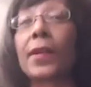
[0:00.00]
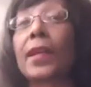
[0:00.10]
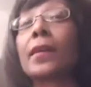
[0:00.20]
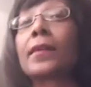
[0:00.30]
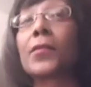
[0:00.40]

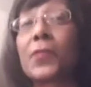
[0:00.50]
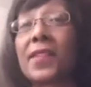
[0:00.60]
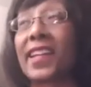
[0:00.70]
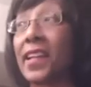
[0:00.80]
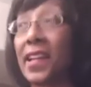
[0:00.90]

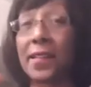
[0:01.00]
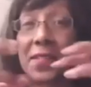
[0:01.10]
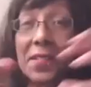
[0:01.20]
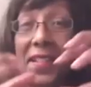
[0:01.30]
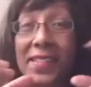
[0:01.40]
including the
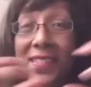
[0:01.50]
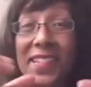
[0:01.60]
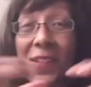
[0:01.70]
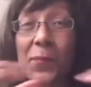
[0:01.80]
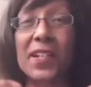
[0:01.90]
intensity
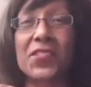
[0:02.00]
of brush